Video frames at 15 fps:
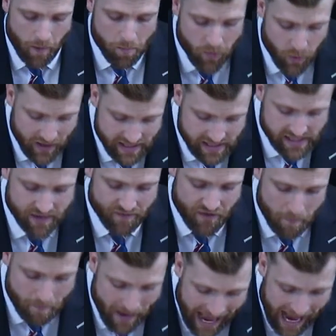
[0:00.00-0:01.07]
the prince
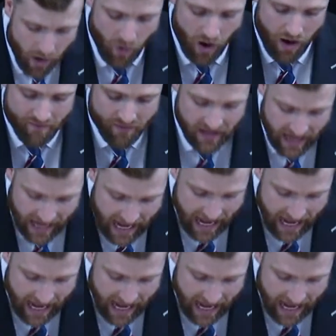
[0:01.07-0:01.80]
of the power of the